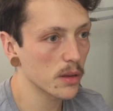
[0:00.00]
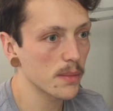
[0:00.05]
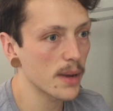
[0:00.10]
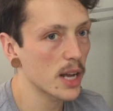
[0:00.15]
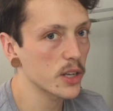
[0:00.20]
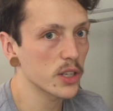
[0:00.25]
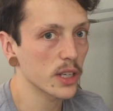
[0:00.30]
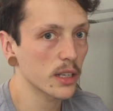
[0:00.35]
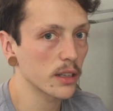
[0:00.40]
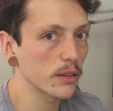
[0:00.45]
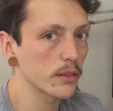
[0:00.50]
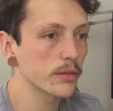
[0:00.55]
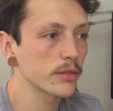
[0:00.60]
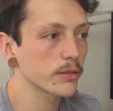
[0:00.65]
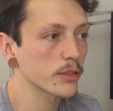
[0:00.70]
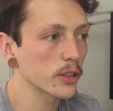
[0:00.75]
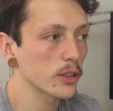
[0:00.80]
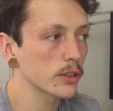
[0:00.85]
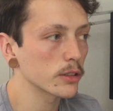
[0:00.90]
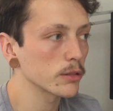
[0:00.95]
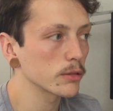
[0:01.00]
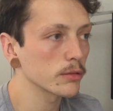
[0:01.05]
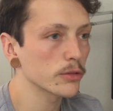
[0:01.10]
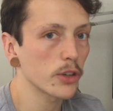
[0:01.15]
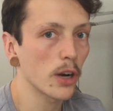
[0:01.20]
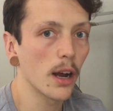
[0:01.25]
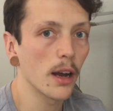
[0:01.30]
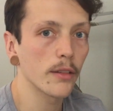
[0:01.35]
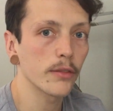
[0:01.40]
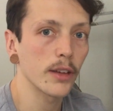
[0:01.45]
of the magic of Google
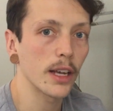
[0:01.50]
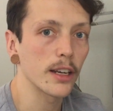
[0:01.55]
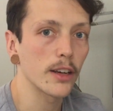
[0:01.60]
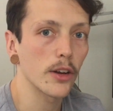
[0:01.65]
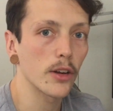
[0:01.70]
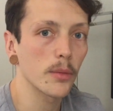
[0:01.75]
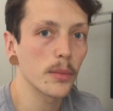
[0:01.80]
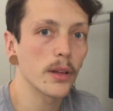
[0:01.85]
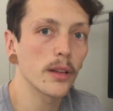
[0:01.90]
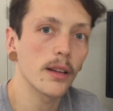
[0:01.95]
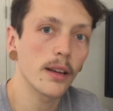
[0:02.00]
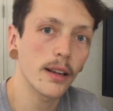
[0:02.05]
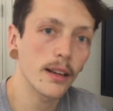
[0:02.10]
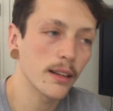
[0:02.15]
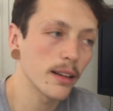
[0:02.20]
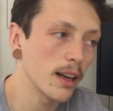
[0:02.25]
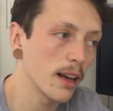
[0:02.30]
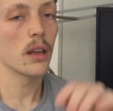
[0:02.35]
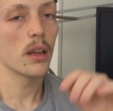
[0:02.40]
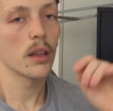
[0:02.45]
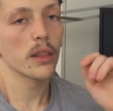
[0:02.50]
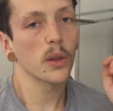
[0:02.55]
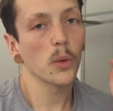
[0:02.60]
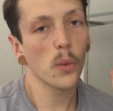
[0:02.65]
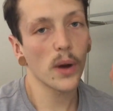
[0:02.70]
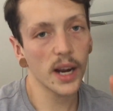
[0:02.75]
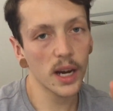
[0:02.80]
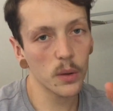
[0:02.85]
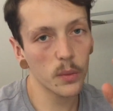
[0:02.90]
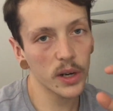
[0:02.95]
Drive and Notability. The
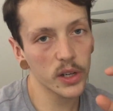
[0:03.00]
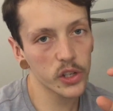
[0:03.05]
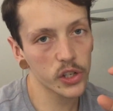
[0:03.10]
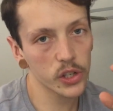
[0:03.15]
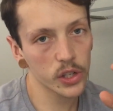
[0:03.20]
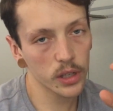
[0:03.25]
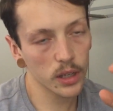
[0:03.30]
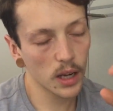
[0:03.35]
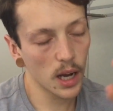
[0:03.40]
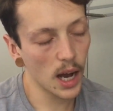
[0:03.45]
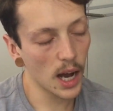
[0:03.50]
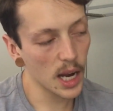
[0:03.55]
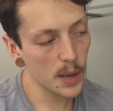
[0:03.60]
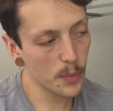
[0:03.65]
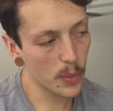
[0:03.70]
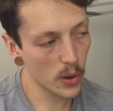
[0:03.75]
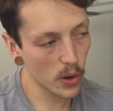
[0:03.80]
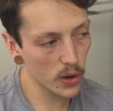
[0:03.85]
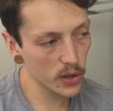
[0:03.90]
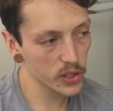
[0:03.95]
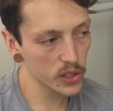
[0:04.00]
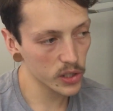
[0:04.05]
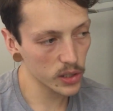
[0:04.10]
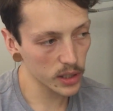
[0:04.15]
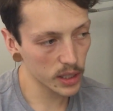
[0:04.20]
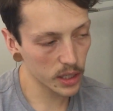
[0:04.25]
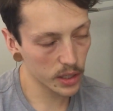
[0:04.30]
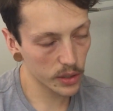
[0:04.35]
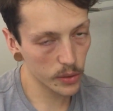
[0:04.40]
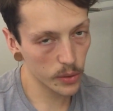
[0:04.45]
way in which I
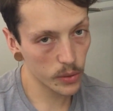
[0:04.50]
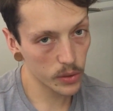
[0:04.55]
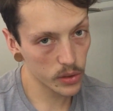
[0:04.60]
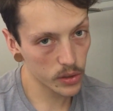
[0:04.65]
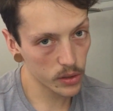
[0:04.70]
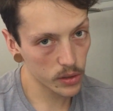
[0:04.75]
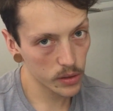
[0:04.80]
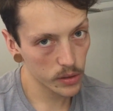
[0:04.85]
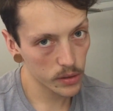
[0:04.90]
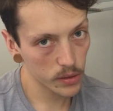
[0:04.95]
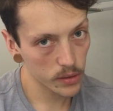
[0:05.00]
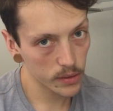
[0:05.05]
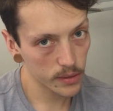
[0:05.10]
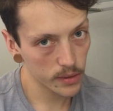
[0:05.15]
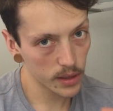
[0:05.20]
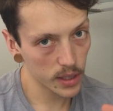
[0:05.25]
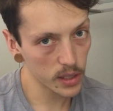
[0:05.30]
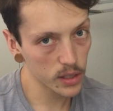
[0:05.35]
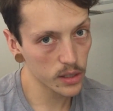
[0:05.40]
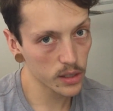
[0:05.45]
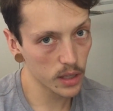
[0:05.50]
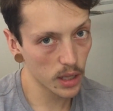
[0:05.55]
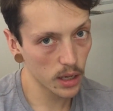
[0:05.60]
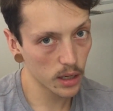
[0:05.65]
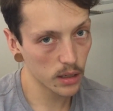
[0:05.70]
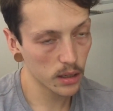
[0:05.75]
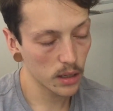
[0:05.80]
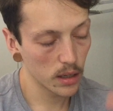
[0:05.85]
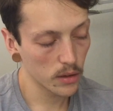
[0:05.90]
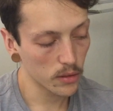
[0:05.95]
personally use this
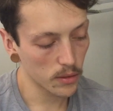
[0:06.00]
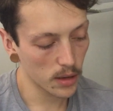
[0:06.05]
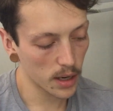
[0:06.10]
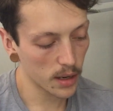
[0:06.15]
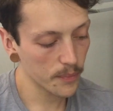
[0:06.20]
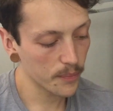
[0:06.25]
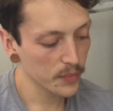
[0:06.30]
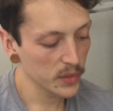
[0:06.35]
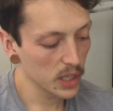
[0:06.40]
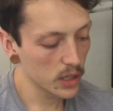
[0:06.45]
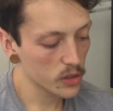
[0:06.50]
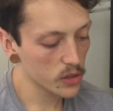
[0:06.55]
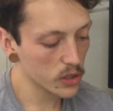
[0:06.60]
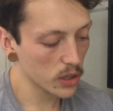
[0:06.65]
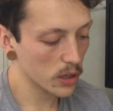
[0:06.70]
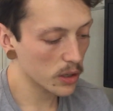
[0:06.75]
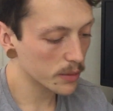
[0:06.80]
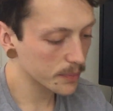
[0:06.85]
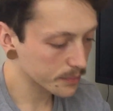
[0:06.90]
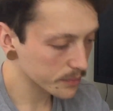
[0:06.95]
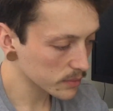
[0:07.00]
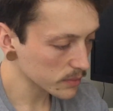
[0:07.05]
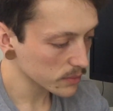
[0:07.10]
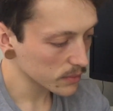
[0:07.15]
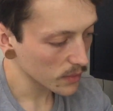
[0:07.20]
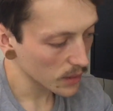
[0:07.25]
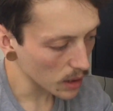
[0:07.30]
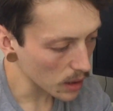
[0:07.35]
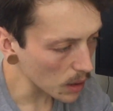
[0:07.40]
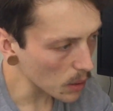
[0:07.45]
thing, right? So
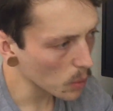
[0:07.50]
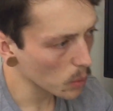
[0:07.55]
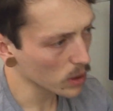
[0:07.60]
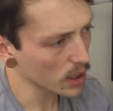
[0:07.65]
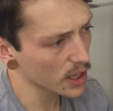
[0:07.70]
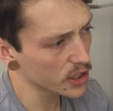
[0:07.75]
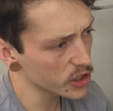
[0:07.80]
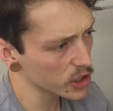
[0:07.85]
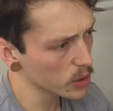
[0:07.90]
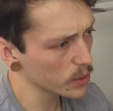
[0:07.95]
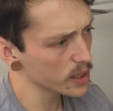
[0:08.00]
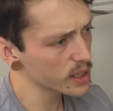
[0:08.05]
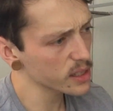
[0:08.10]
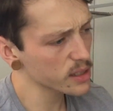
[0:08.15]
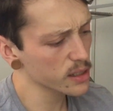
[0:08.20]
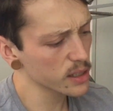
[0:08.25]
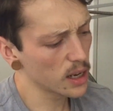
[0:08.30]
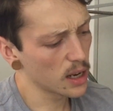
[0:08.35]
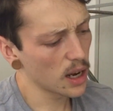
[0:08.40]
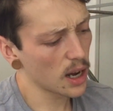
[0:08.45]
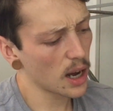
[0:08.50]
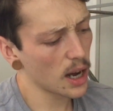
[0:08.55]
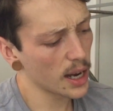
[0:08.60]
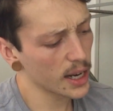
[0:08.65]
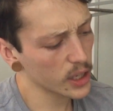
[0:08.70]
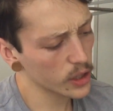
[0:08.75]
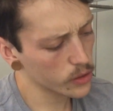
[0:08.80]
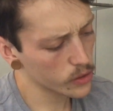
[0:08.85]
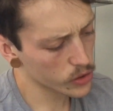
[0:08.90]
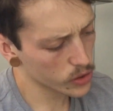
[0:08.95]
what I do is
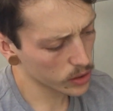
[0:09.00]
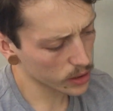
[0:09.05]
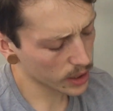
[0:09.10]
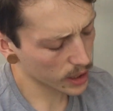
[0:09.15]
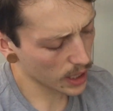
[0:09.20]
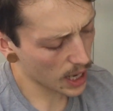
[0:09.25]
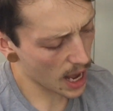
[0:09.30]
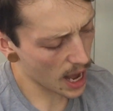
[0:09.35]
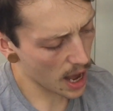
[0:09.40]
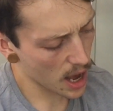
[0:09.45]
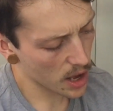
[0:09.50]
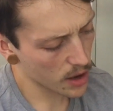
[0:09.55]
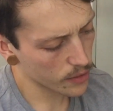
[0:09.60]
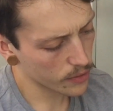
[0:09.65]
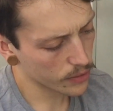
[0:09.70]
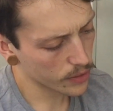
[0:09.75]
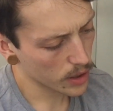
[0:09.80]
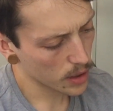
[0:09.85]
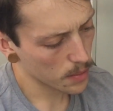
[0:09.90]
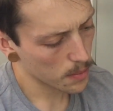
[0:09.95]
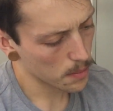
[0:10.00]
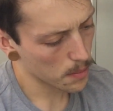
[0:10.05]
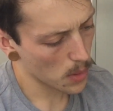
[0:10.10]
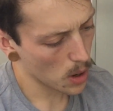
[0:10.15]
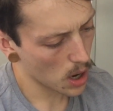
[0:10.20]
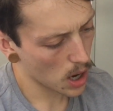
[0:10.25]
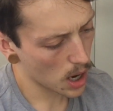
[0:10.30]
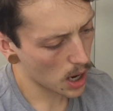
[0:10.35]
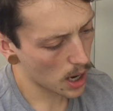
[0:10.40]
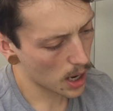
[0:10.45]
I usually have
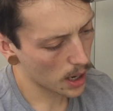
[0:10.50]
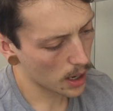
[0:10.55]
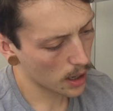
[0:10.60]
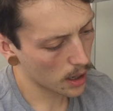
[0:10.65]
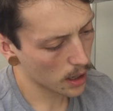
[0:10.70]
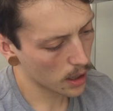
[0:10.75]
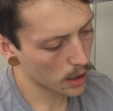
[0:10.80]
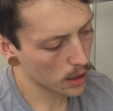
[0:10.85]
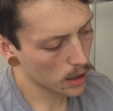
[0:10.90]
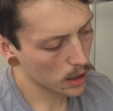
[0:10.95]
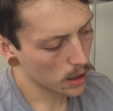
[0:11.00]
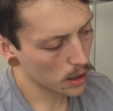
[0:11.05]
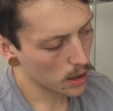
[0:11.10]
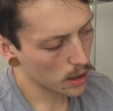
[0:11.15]
my